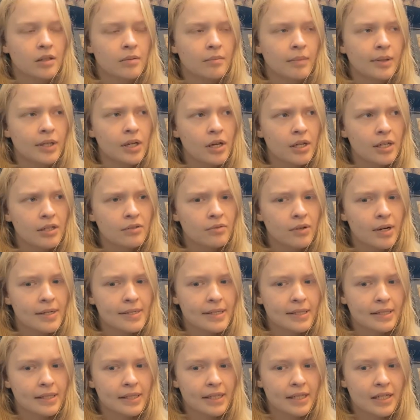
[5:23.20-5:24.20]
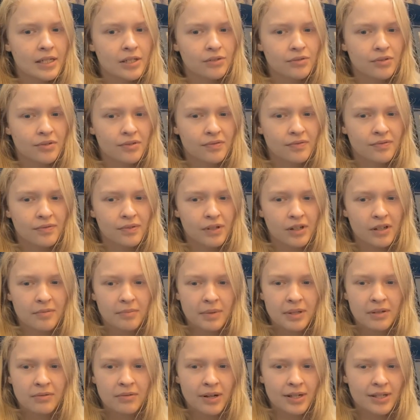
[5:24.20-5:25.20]
My early writing years were full of
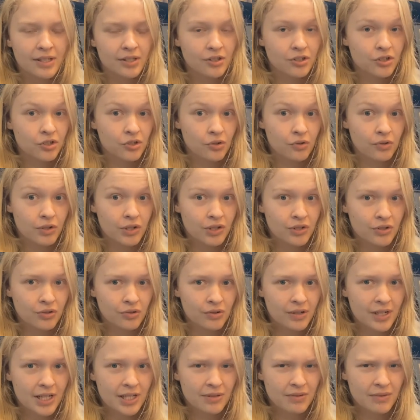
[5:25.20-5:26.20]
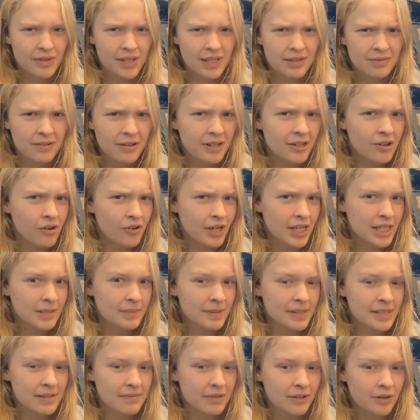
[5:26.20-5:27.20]
me writing short stories with these very oddly
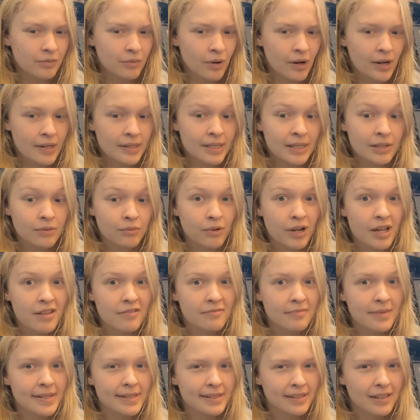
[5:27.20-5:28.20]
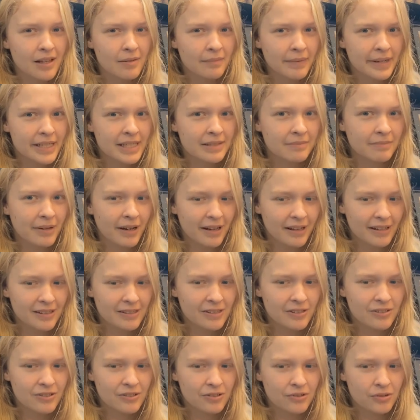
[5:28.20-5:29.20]
specific words as a way for me to learn my
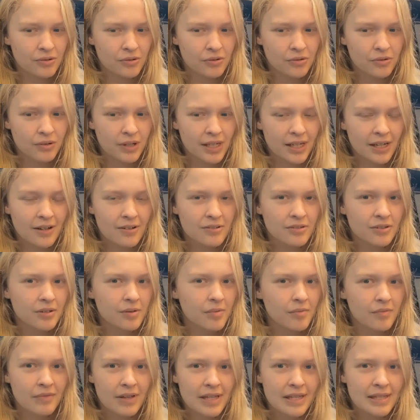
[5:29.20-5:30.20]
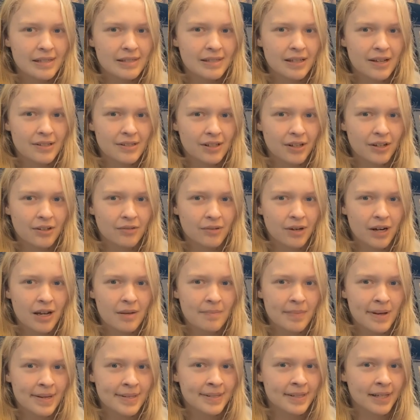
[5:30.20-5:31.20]
spellings at school, and I was convinced I was going to write
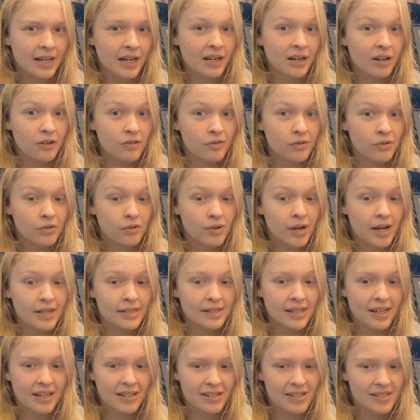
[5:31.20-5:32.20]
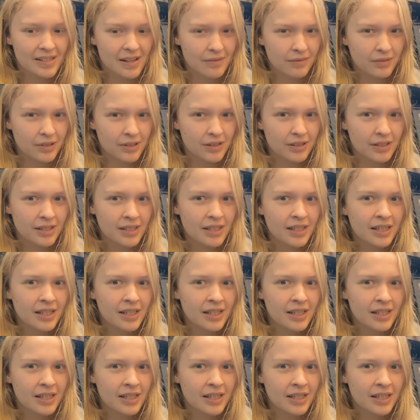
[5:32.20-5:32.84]
a best-selling novel at age seven.